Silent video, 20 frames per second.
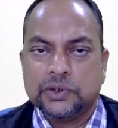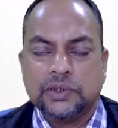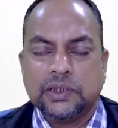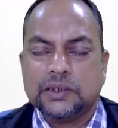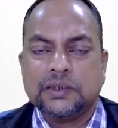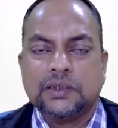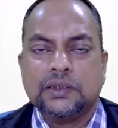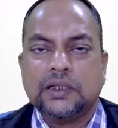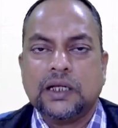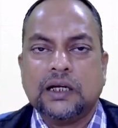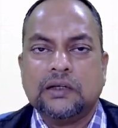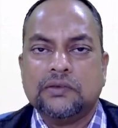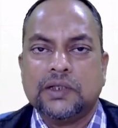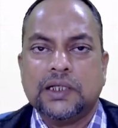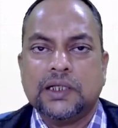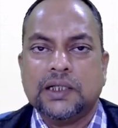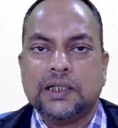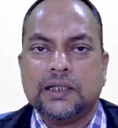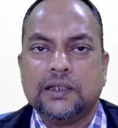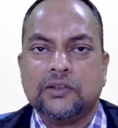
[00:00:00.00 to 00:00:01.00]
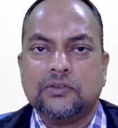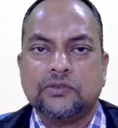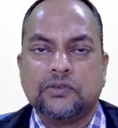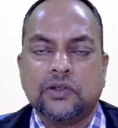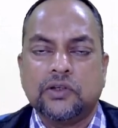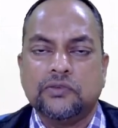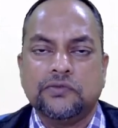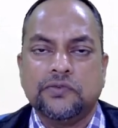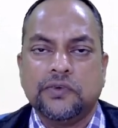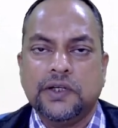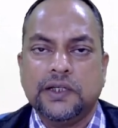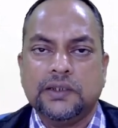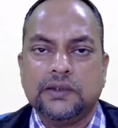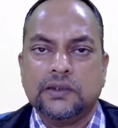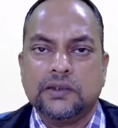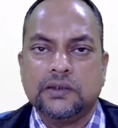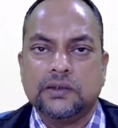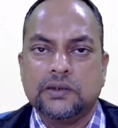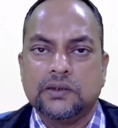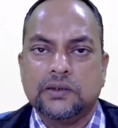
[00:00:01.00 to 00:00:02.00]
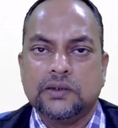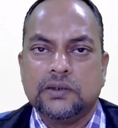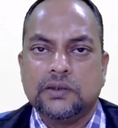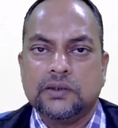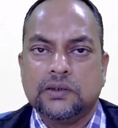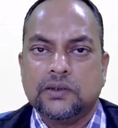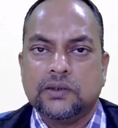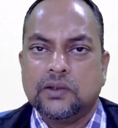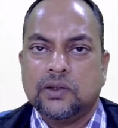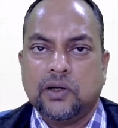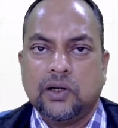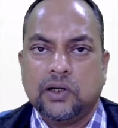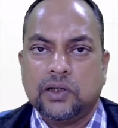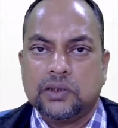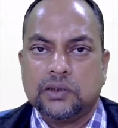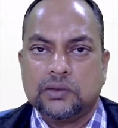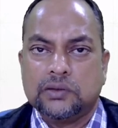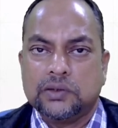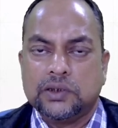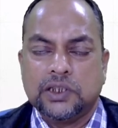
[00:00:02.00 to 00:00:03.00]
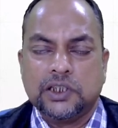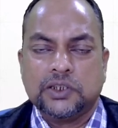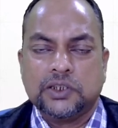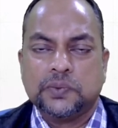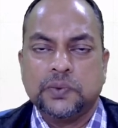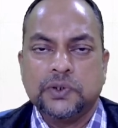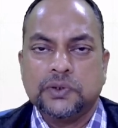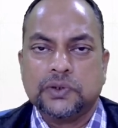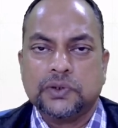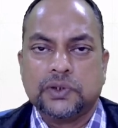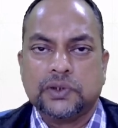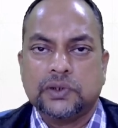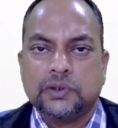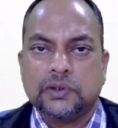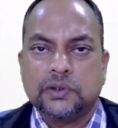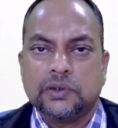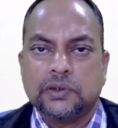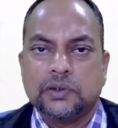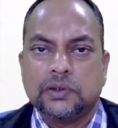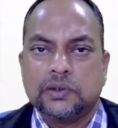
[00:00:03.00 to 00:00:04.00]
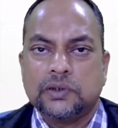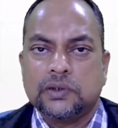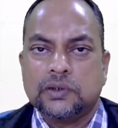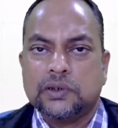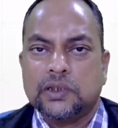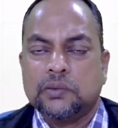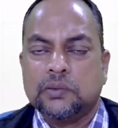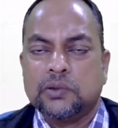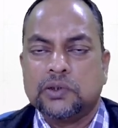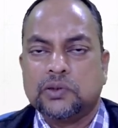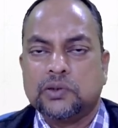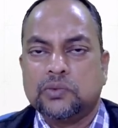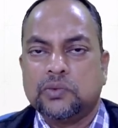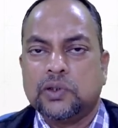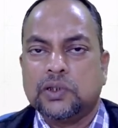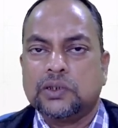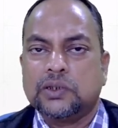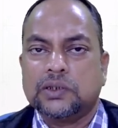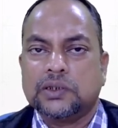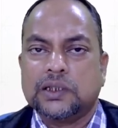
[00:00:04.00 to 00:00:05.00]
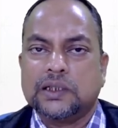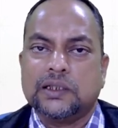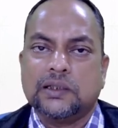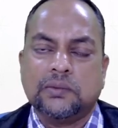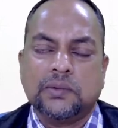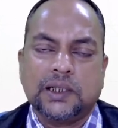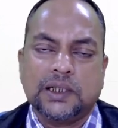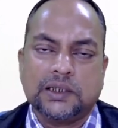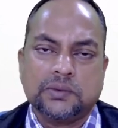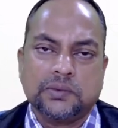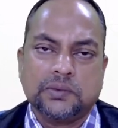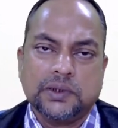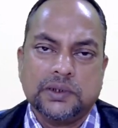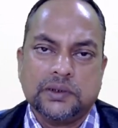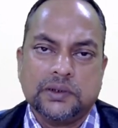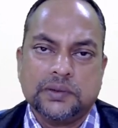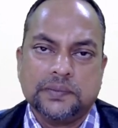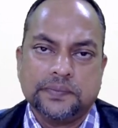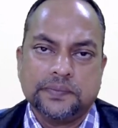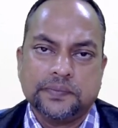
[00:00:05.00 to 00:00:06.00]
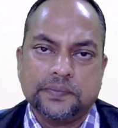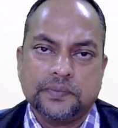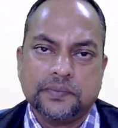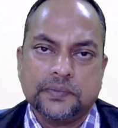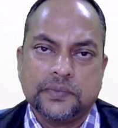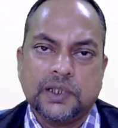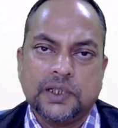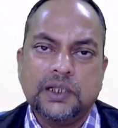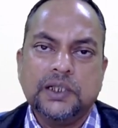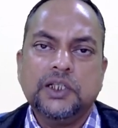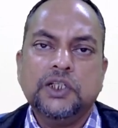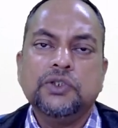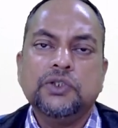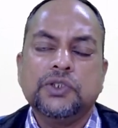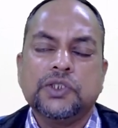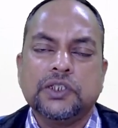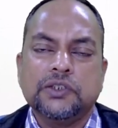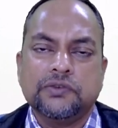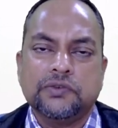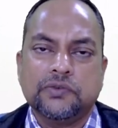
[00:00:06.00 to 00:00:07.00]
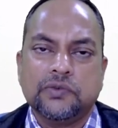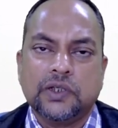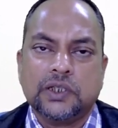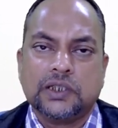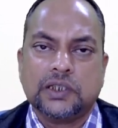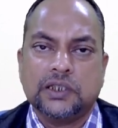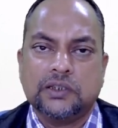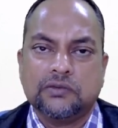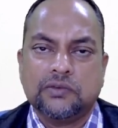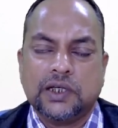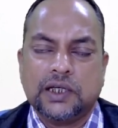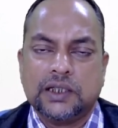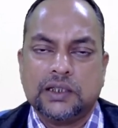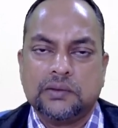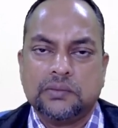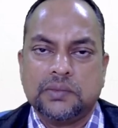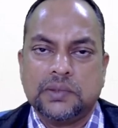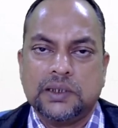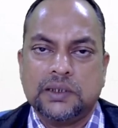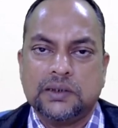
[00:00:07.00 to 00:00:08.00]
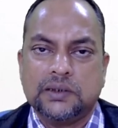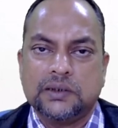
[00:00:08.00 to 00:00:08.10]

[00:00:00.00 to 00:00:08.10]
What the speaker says: doesn't have any kind of conflict or disputes among the workers and the management. Conducive work environment.